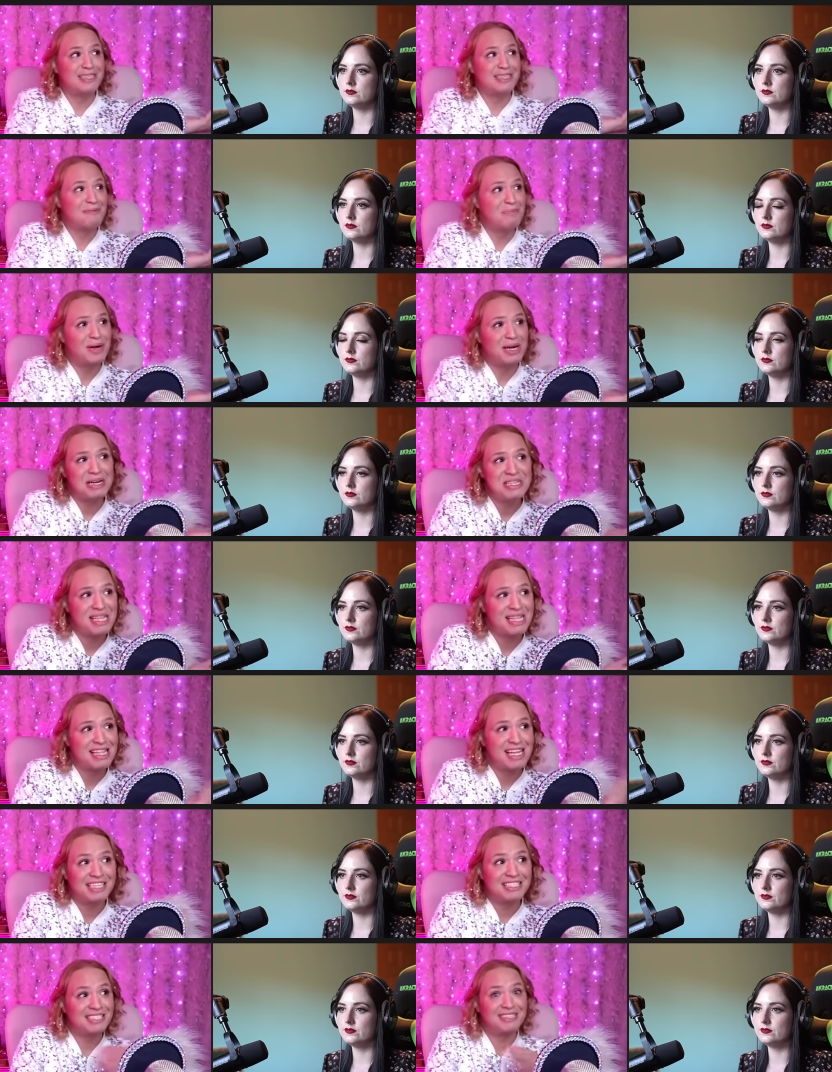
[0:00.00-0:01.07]
Speaker 1: a month and
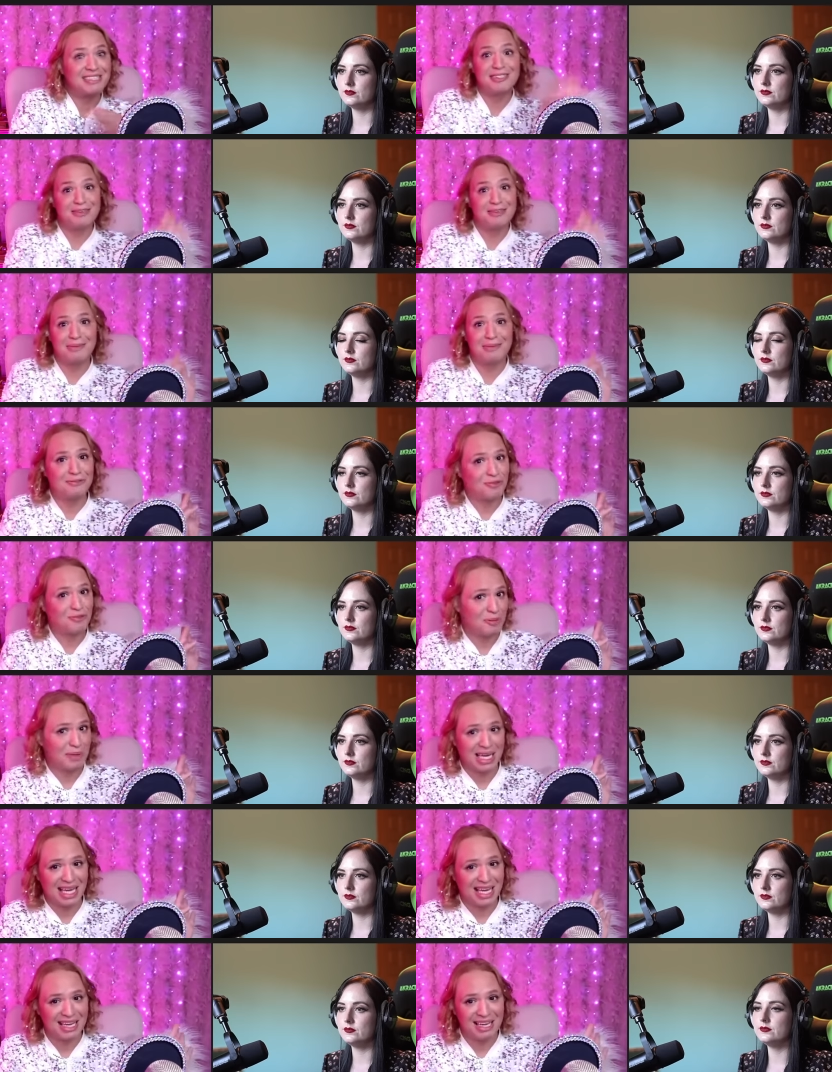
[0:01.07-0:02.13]
that's still too much for
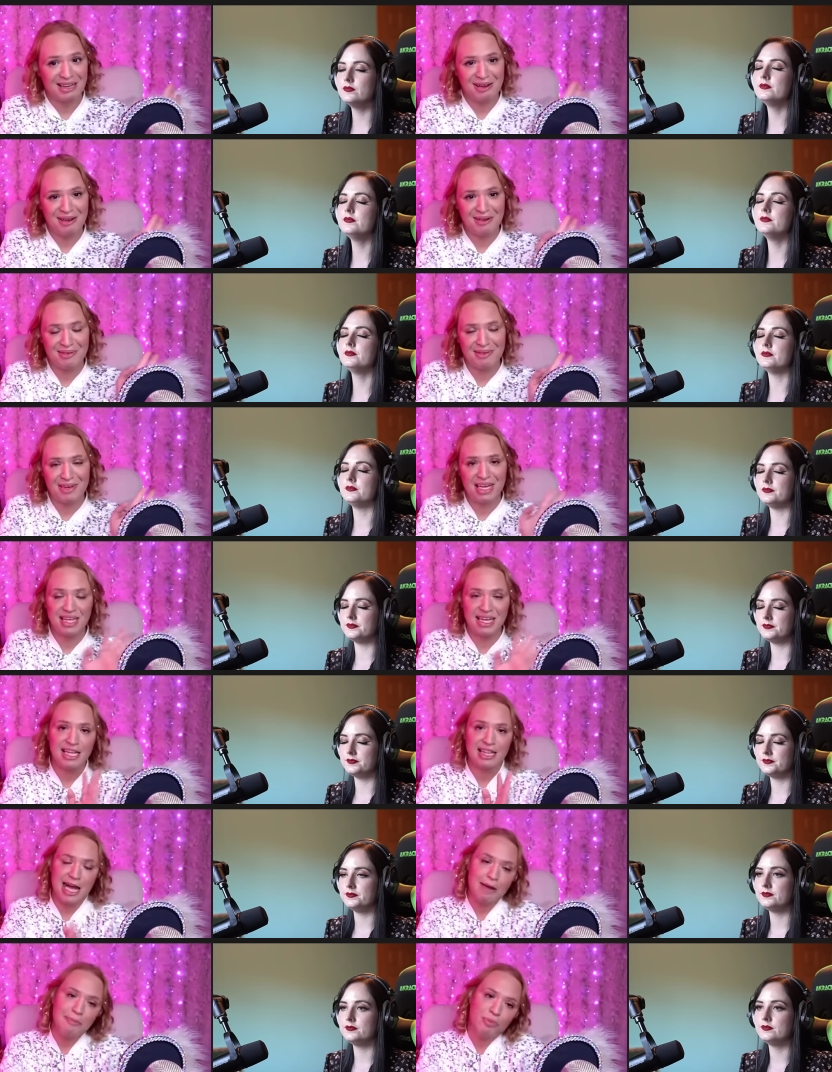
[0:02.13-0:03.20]
me you know mm and then at
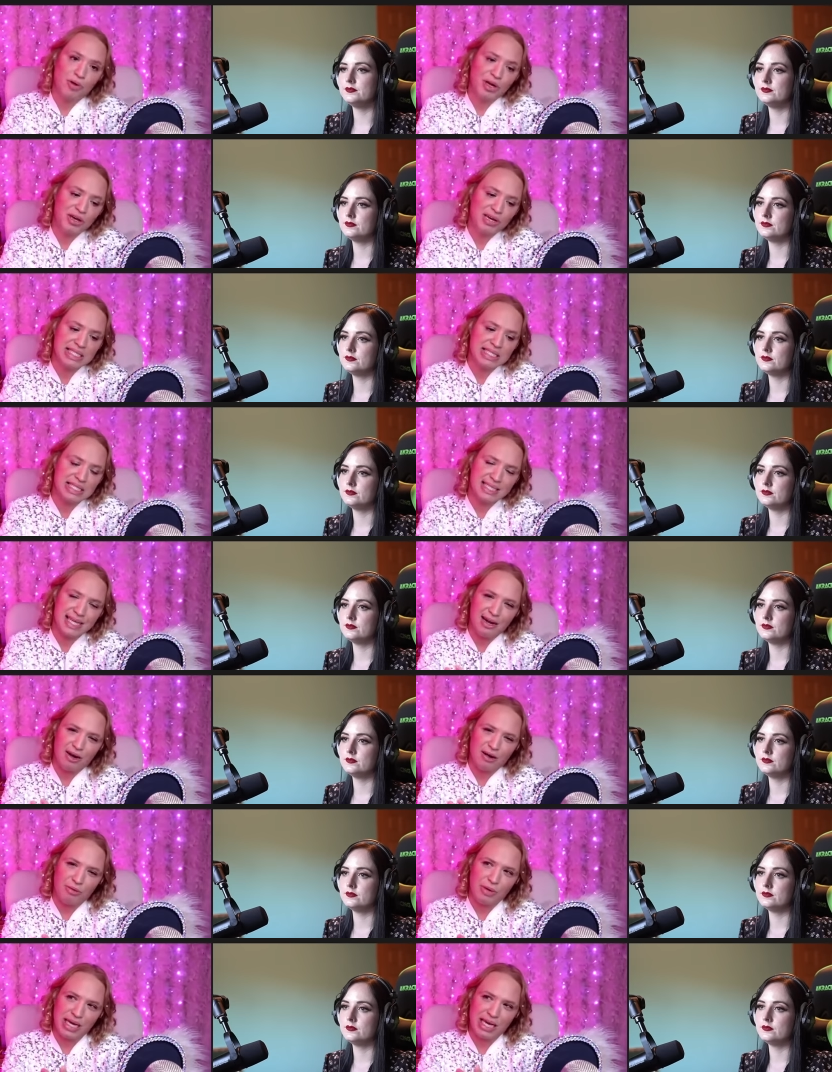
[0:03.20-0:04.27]
that point you can decide are
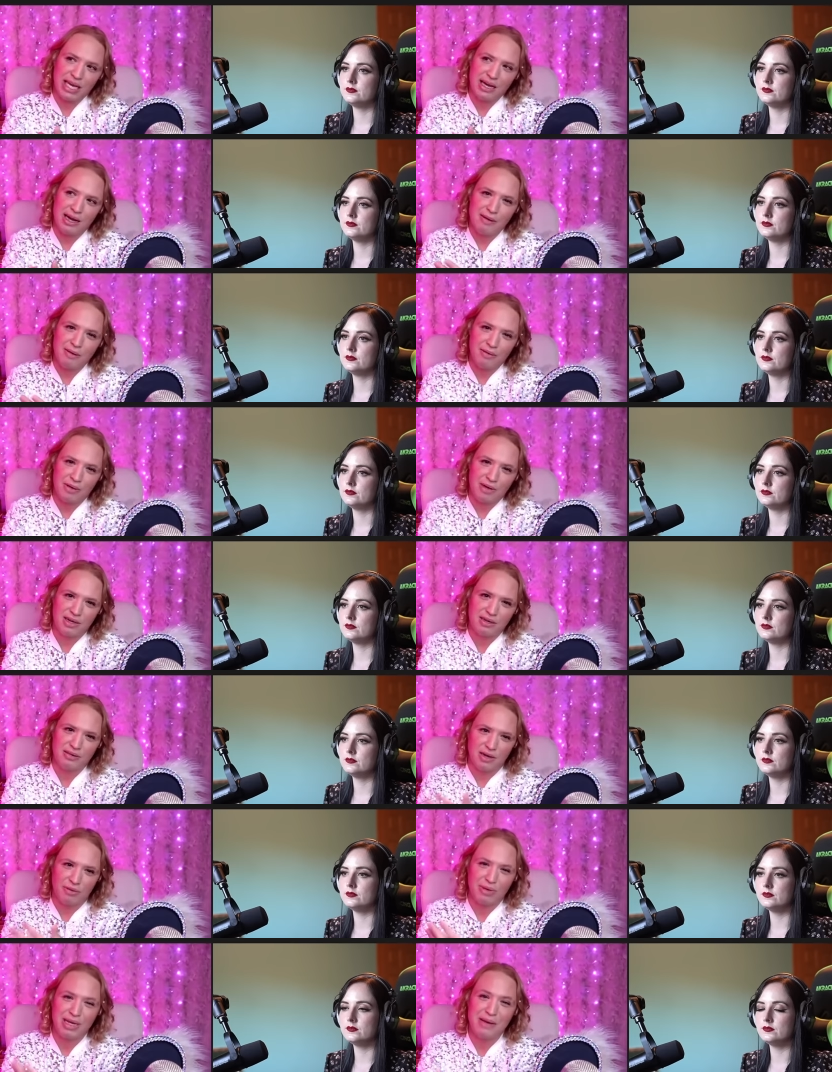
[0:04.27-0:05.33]
we a, a, are we a